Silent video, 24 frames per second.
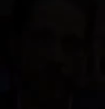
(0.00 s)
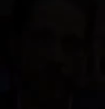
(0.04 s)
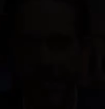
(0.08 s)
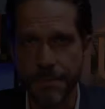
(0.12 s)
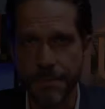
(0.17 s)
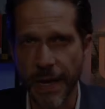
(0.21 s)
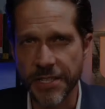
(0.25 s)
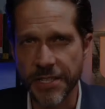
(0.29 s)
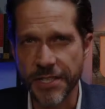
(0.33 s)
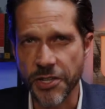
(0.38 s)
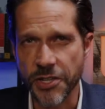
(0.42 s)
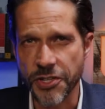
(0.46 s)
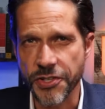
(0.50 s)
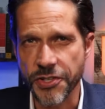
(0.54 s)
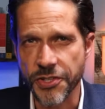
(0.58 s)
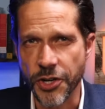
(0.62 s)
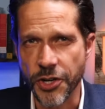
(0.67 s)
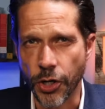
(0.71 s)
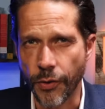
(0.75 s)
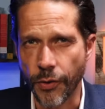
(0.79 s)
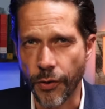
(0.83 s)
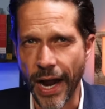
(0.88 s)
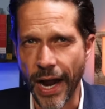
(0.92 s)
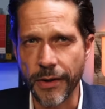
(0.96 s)
His messages
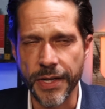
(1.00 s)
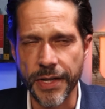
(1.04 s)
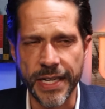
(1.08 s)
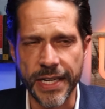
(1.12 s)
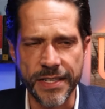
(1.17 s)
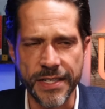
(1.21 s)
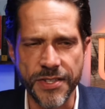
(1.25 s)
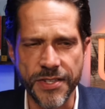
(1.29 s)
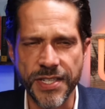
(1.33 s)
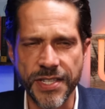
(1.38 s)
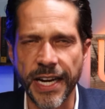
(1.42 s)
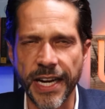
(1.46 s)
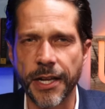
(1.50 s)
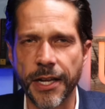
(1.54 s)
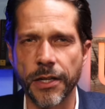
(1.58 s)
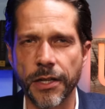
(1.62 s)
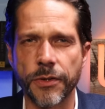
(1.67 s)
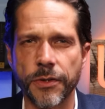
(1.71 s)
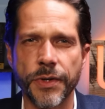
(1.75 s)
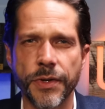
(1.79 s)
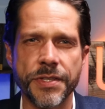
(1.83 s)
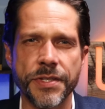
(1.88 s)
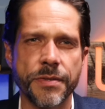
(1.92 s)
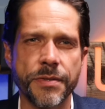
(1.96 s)
are grounded in
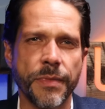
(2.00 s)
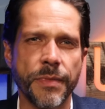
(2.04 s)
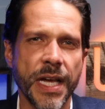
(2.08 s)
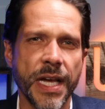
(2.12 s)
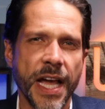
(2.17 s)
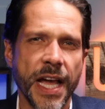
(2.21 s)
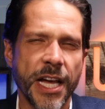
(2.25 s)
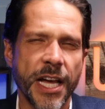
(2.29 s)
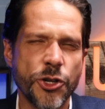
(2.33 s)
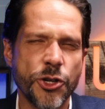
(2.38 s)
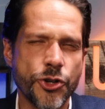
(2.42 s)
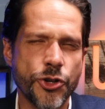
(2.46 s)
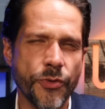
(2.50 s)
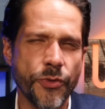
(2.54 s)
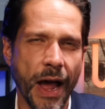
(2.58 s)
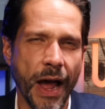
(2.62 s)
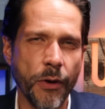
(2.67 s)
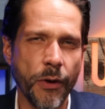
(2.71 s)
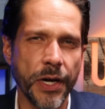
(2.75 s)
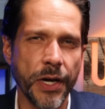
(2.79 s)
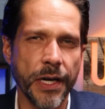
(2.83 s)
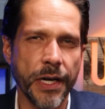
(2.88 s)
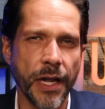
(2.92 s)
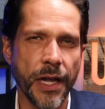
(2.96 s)
secularism and
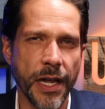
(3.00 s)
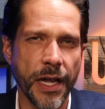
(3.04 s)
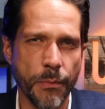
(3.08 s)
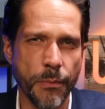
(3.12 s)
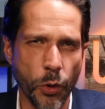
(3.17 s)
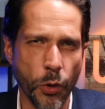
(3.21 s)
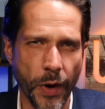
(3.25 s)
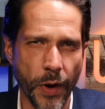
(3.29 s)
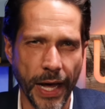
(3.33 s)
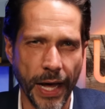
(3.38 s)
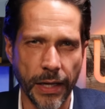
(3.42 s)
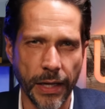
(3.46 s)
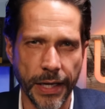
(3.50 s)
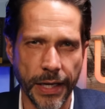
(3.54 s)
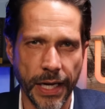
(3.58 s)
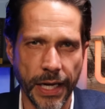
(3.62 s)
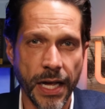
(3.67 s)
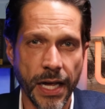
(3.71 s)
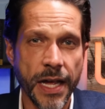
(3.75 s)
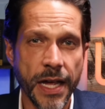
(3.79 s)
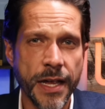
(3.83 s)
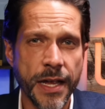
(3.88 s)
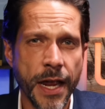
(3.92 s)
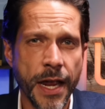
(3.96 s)
shrouded in morality,